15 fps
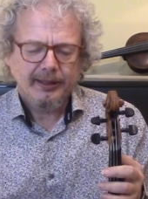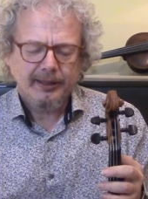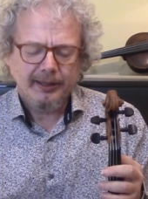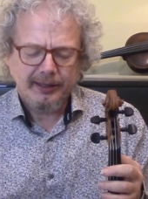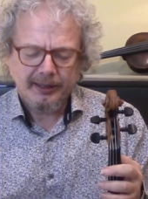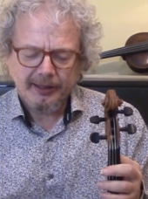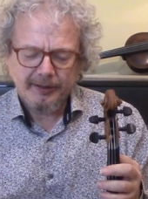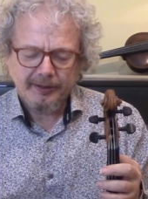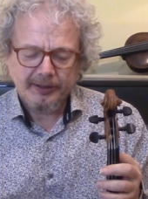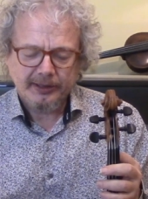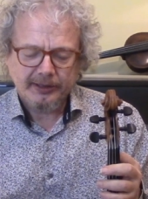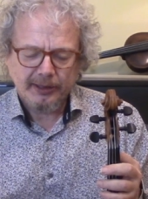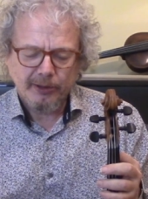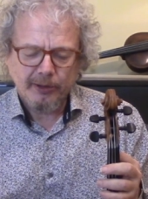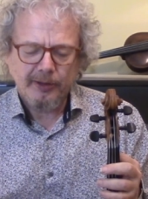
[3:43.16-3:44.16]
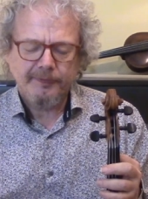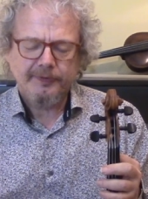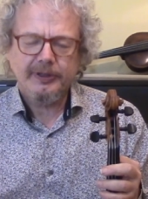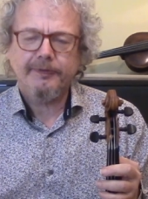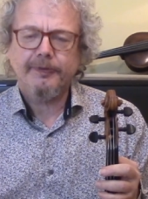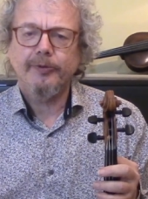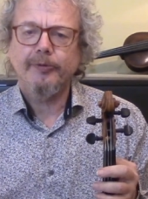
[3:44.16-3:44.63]
Uh, there's a lot of
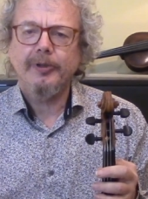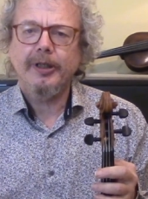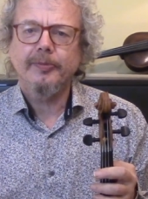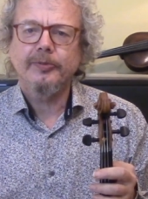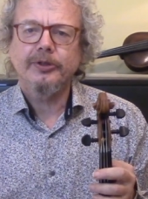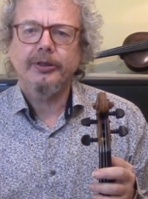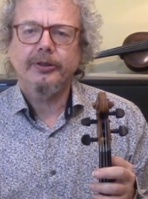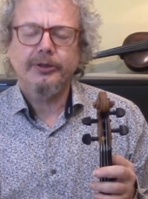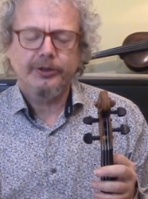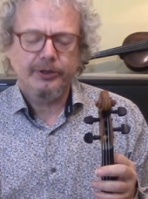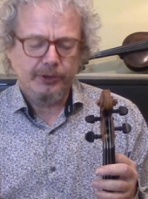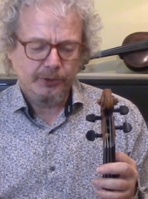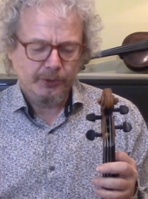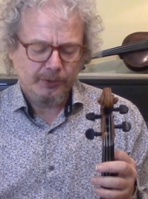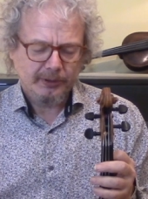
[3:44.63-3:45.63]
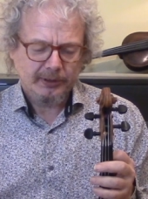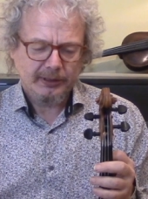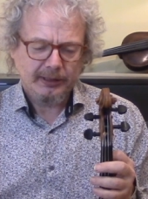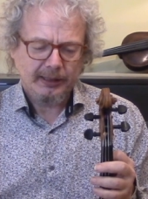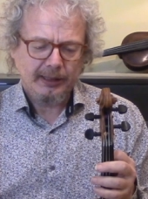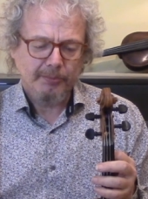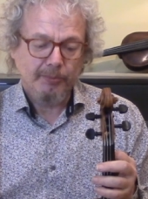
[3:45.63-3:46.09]
different rhythms you could do,
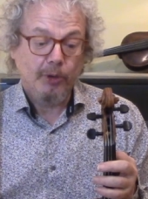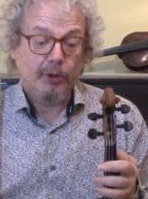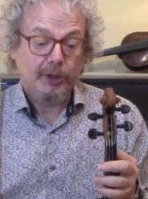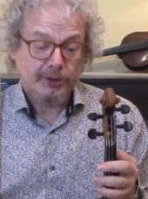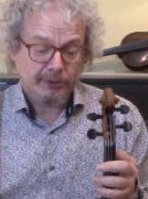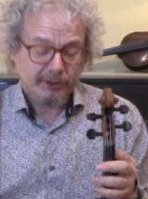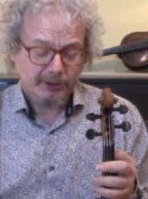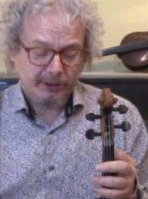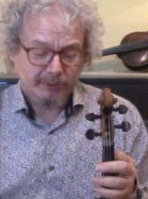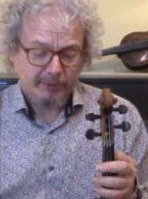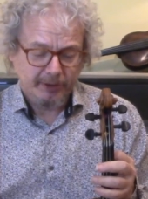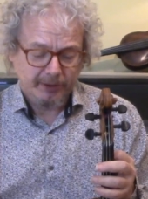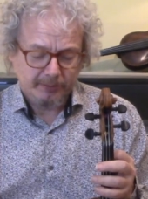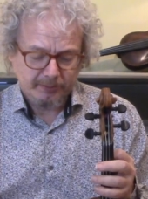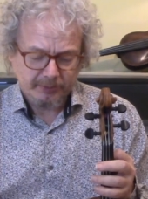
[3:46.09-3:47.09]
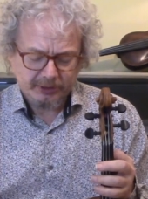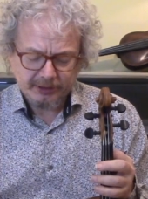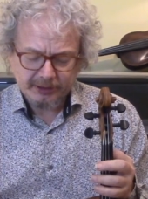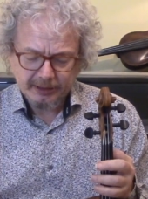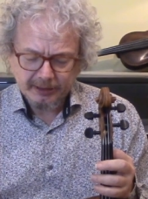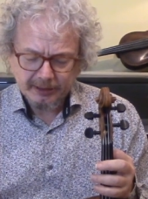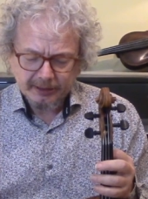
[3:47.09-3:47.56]
uh, more interesting
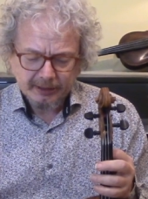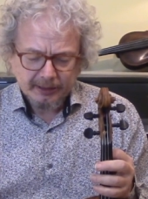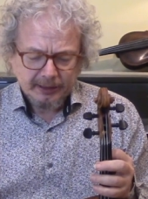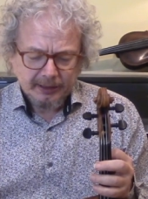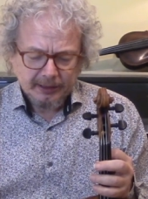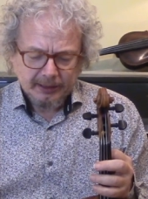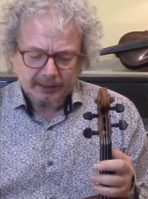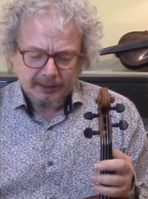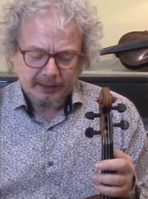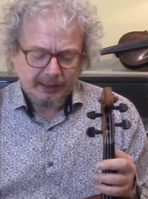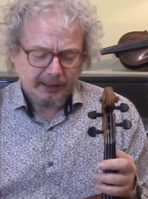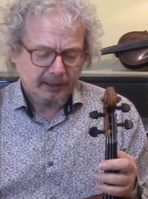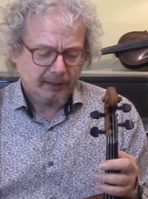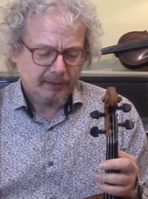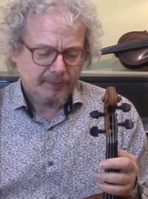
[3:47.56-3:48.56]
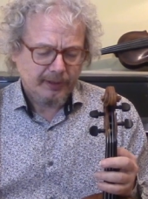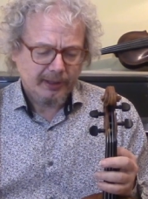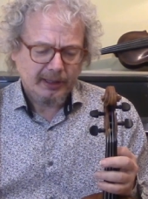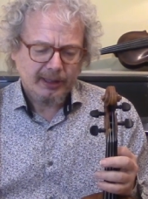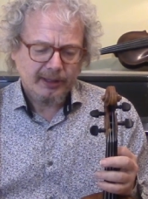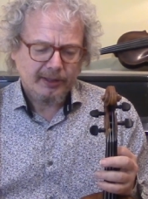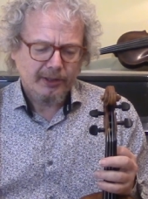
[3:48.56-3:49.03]
rhythms. And
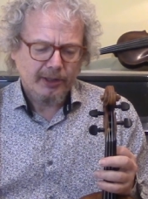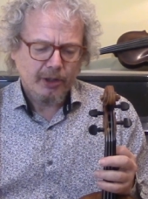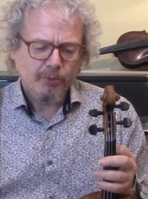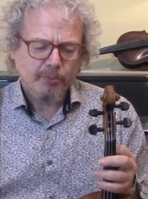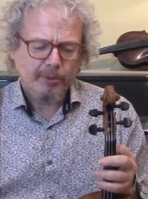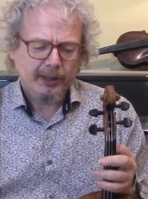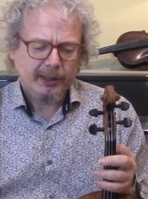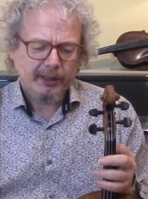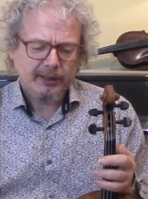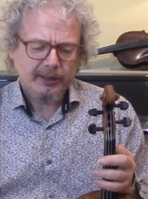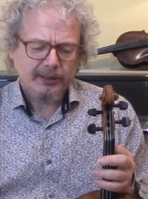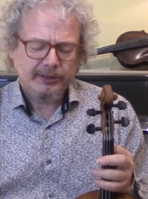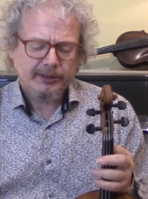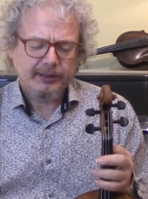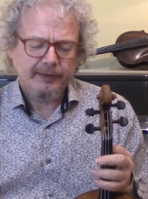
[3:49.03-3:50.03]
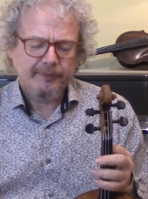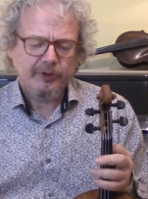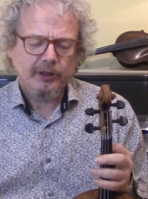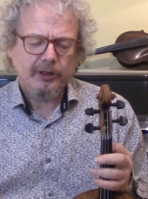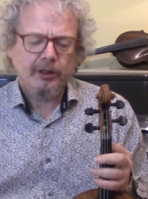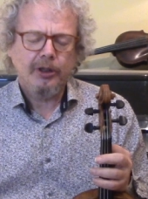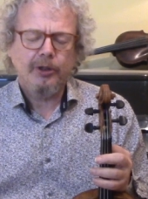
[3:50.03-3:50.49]
the, the note pairs, you've
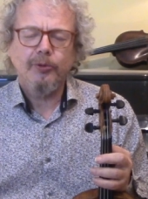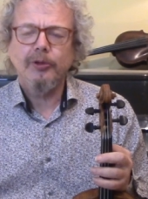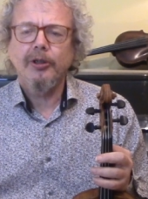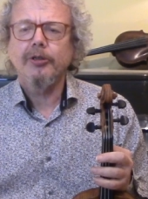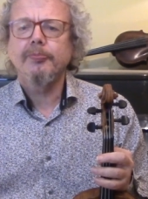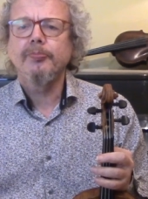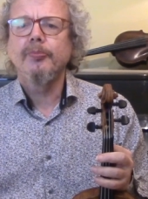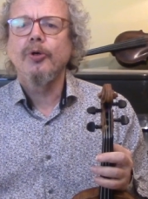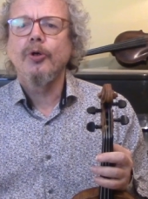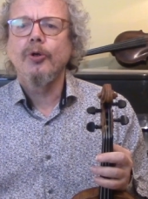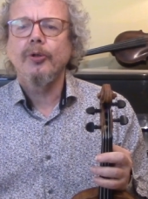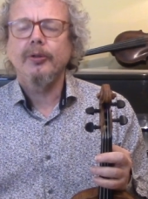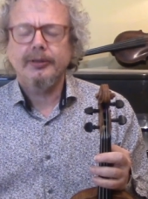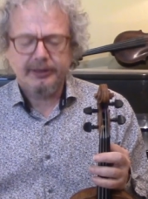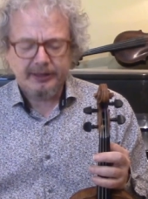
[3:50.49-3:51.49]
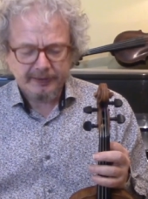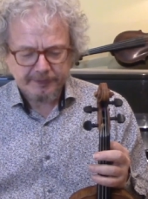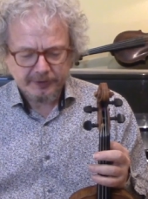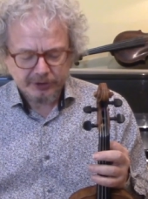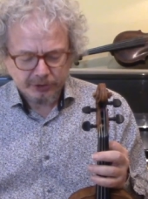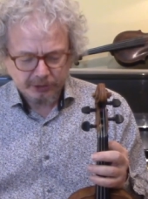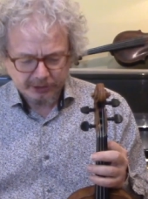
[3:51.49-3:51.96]
got a whole load more
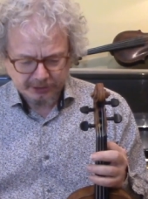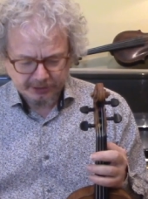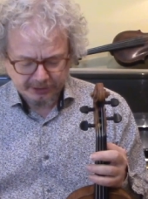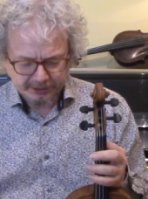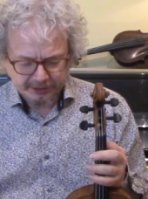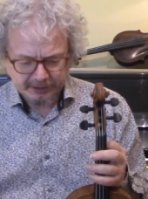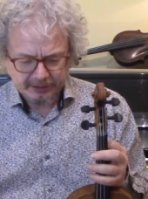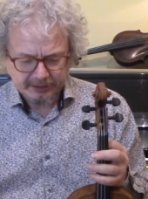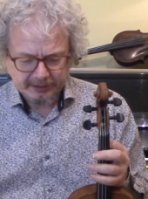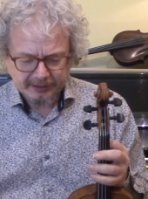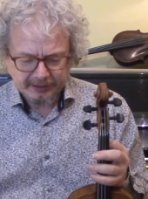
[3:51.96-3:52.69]
different choices.